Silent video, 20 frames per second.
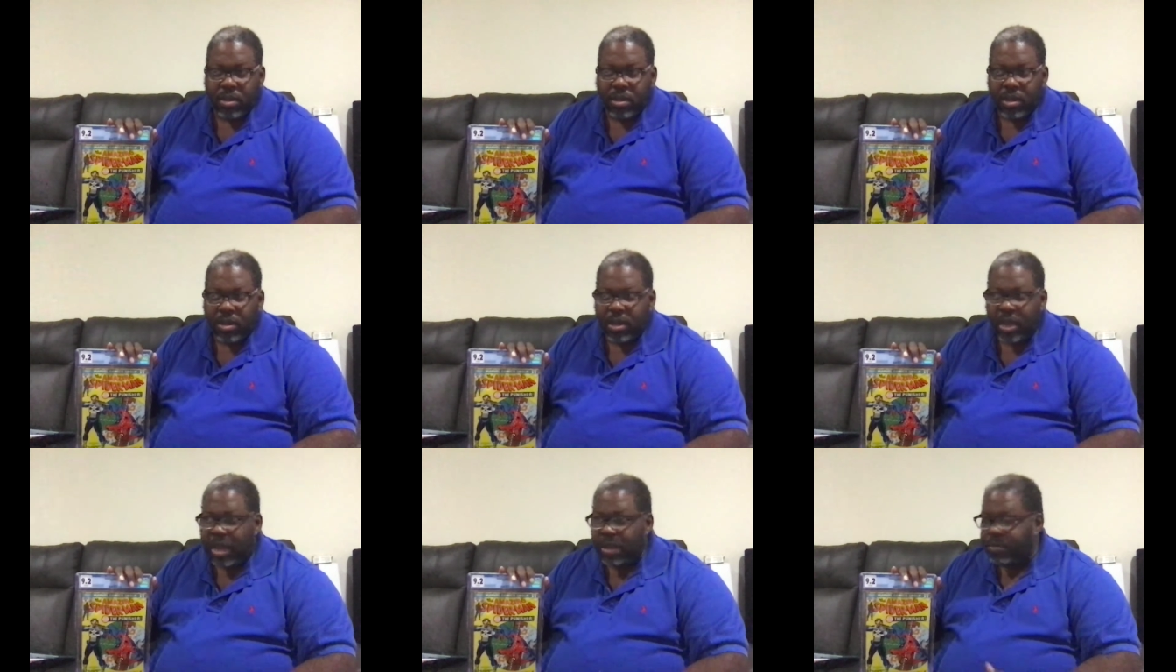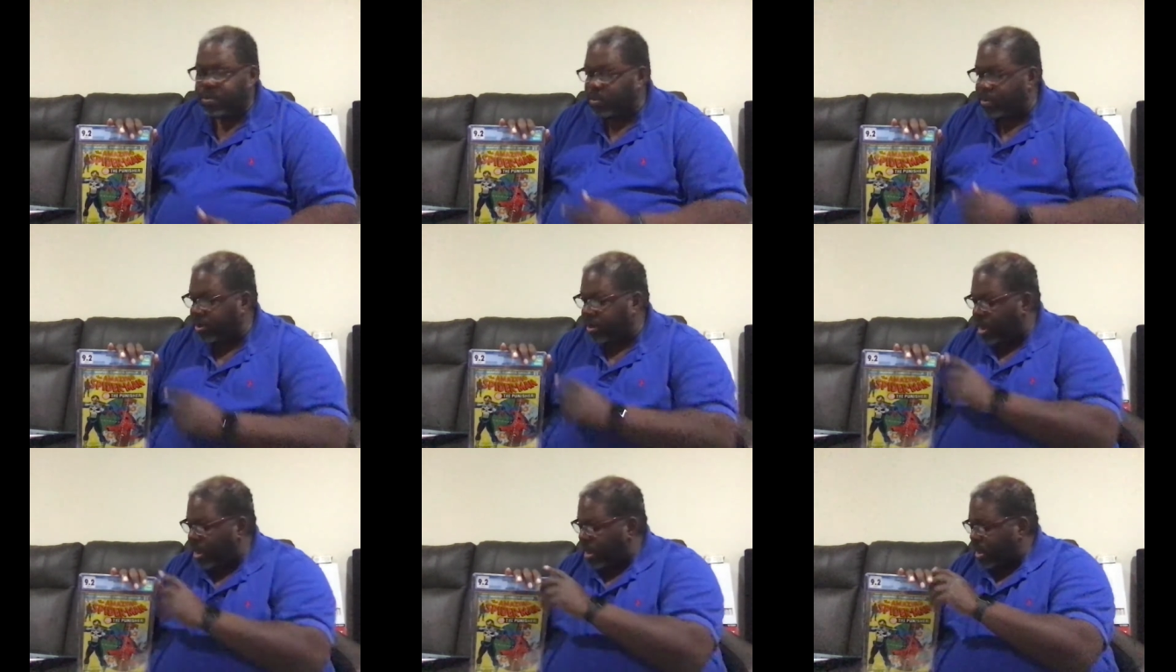A
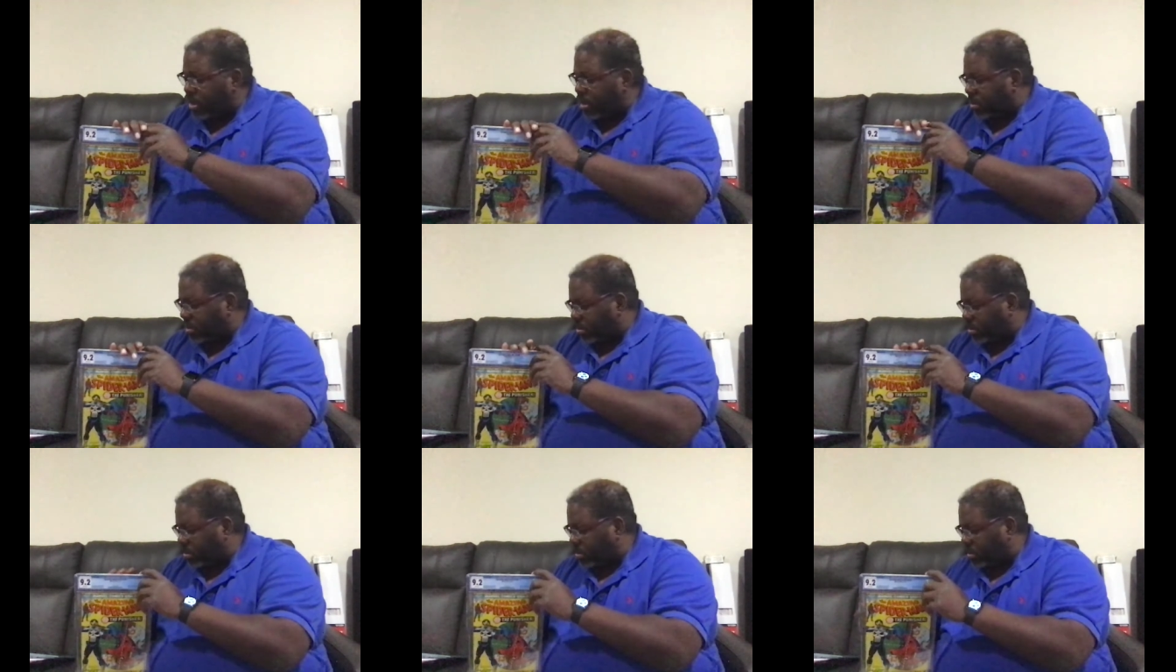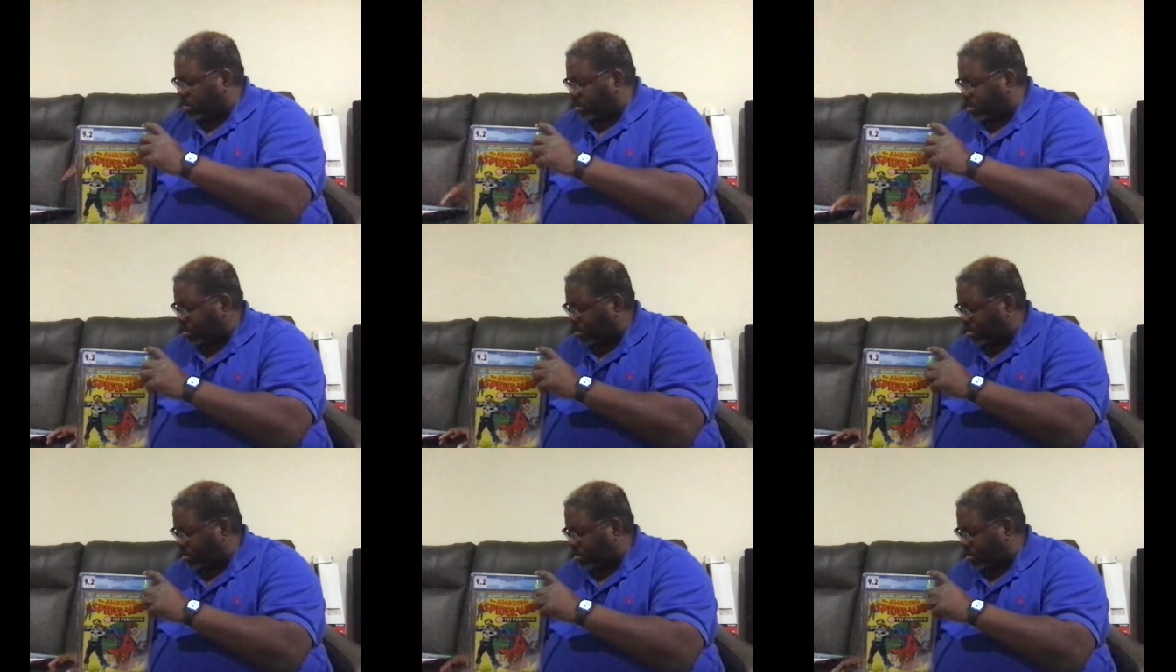9.8.
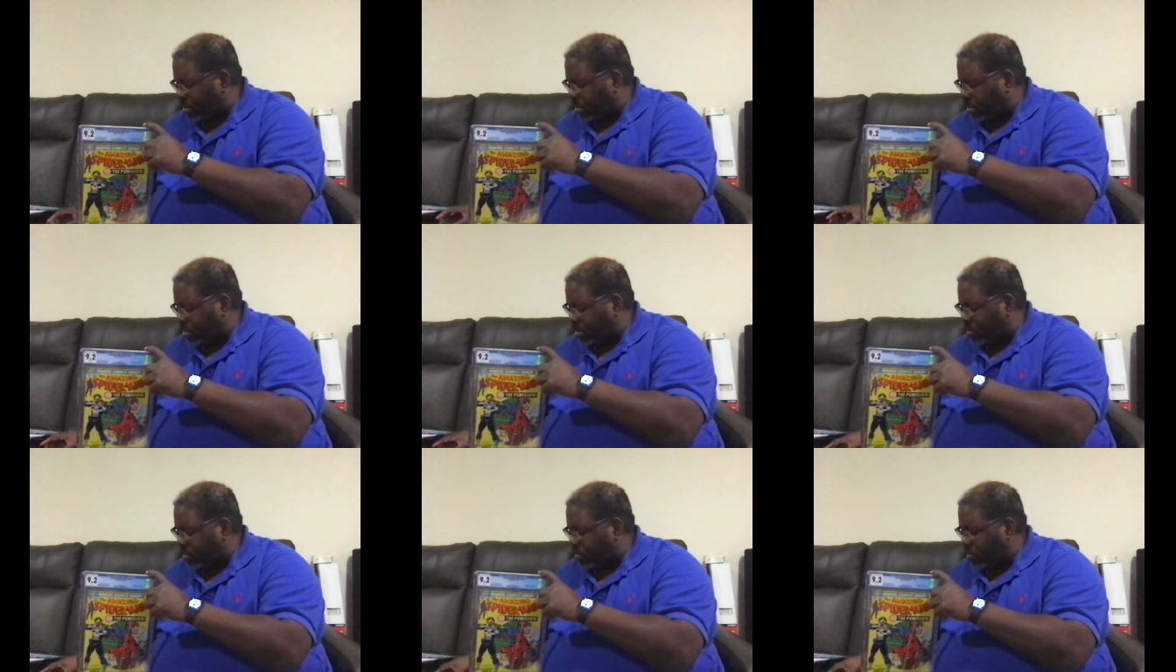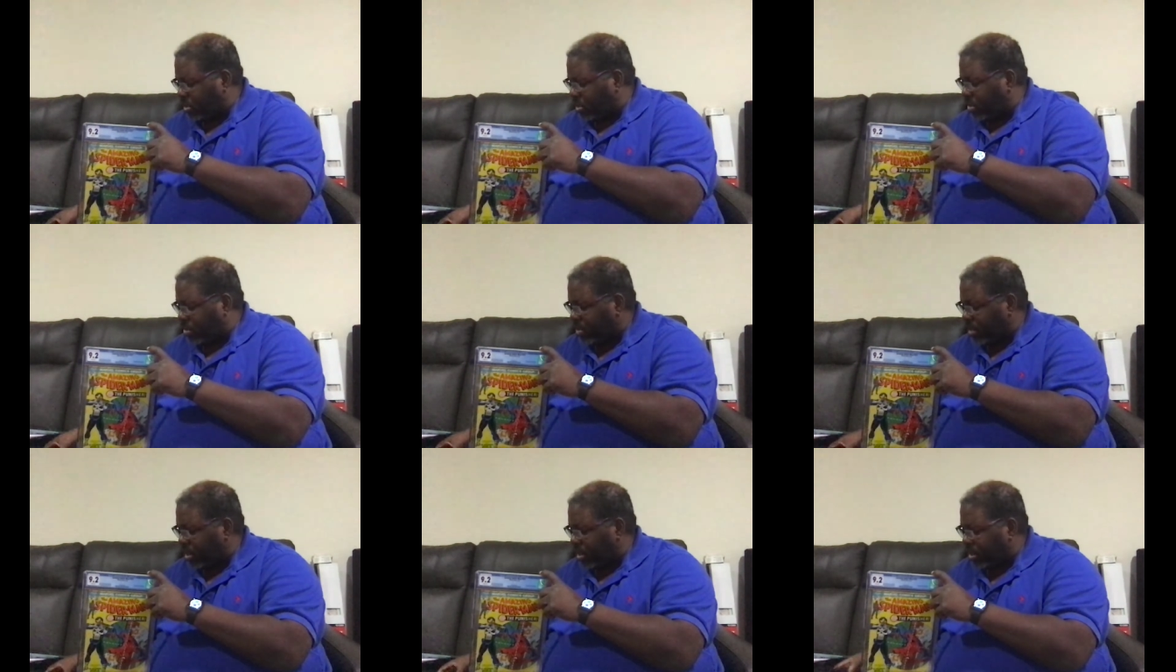When I
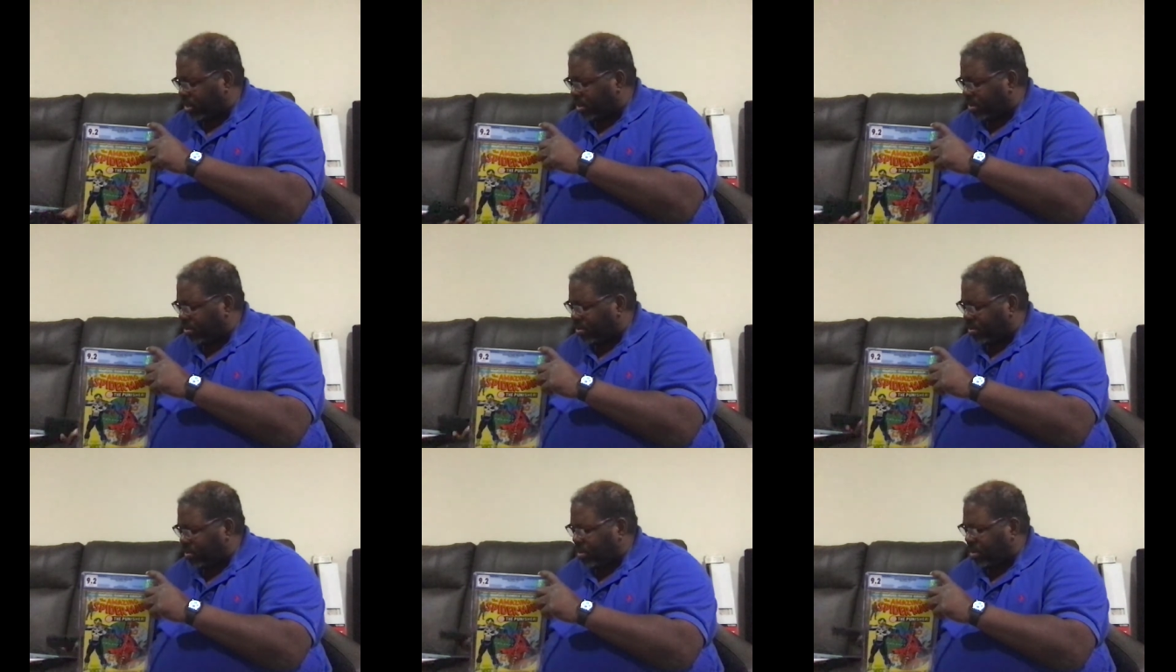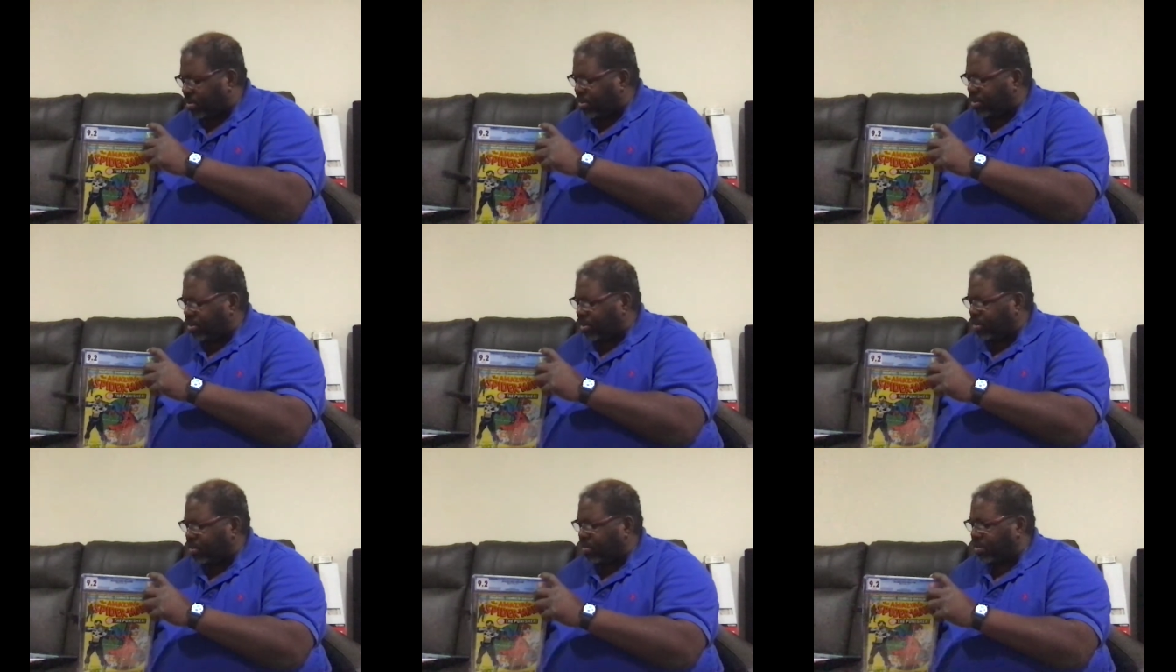check, you gotta
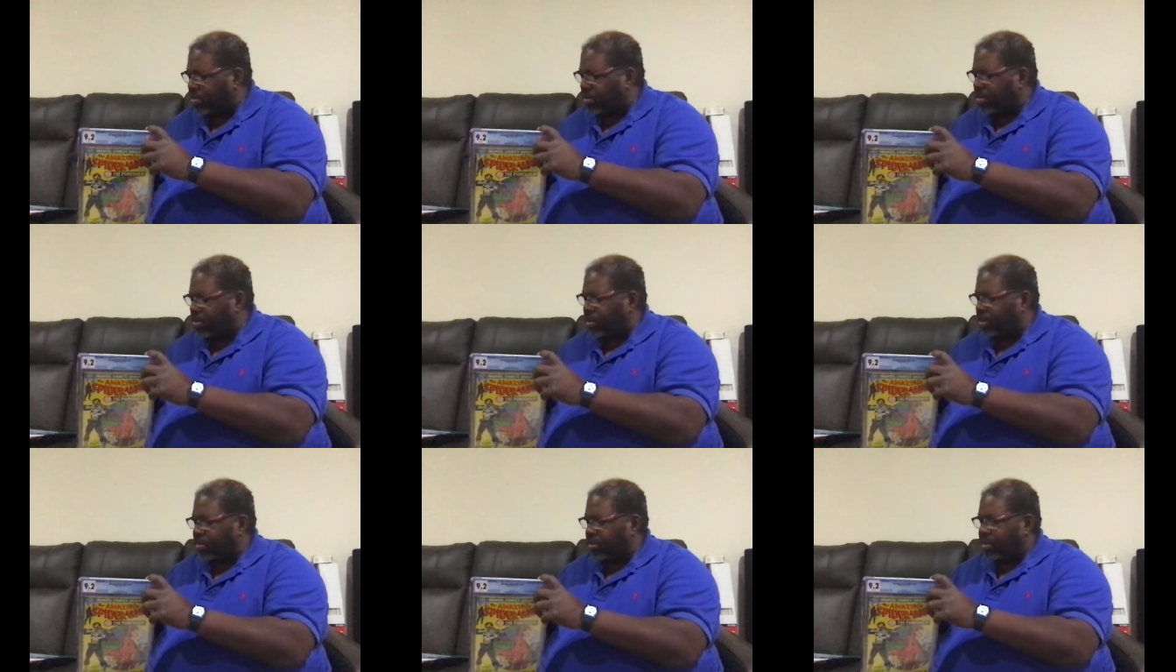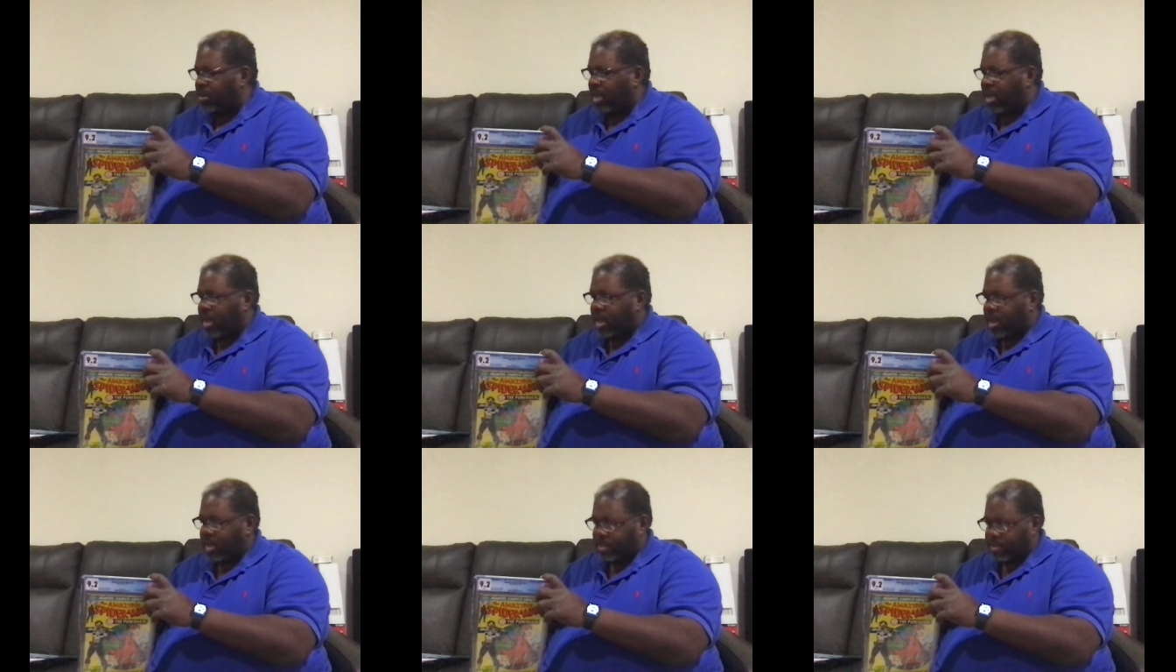check your
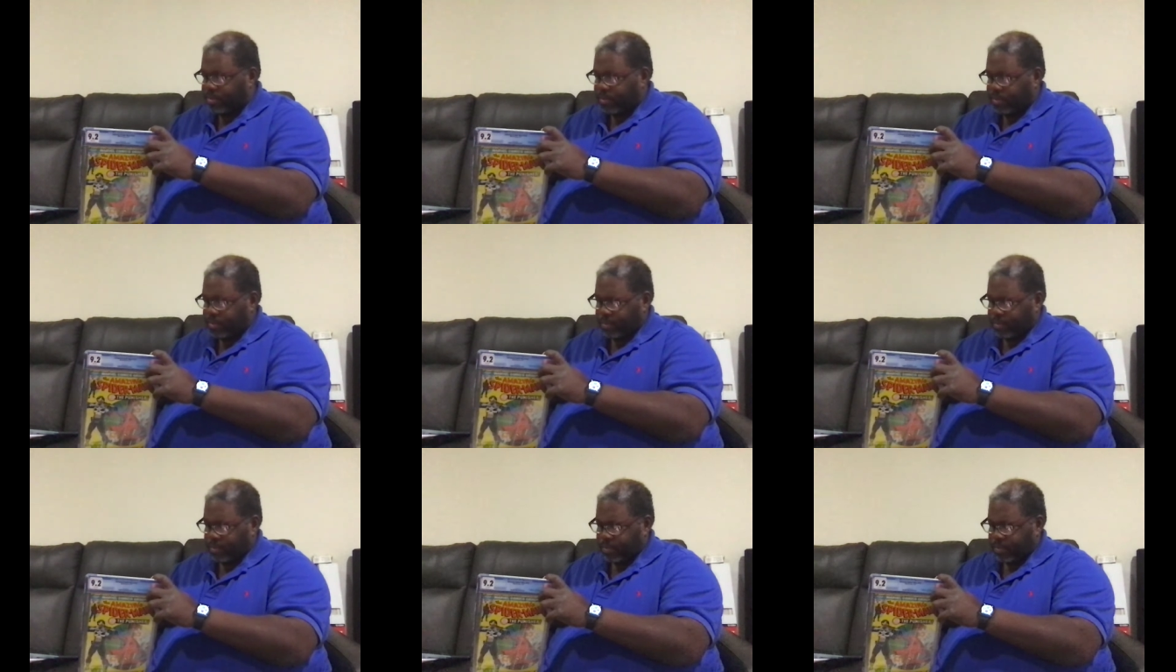guides,